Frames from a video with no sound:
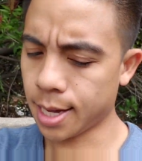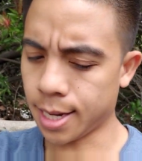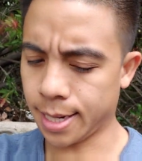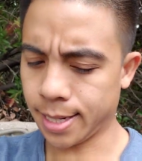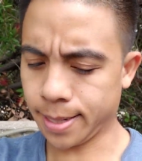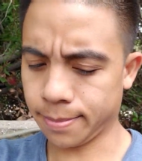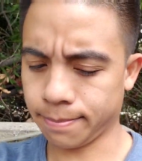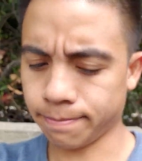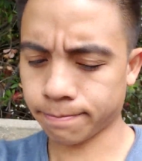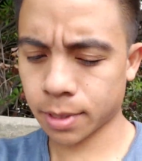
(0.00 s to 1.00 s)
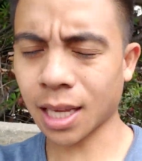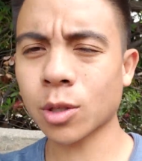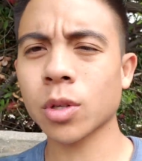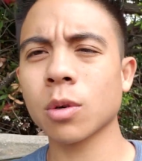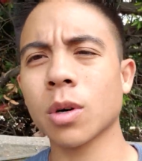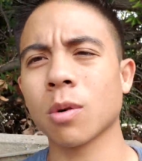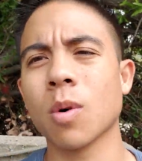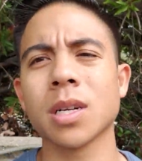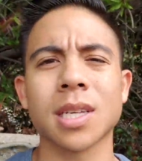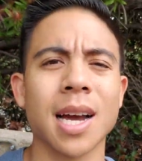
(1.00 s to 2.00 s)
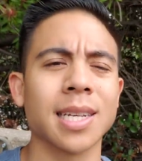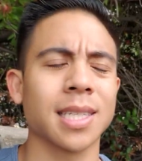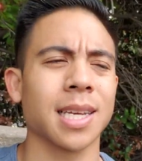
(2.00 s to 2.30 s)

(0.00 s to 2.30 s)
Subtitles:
Because that's really what it was, guys.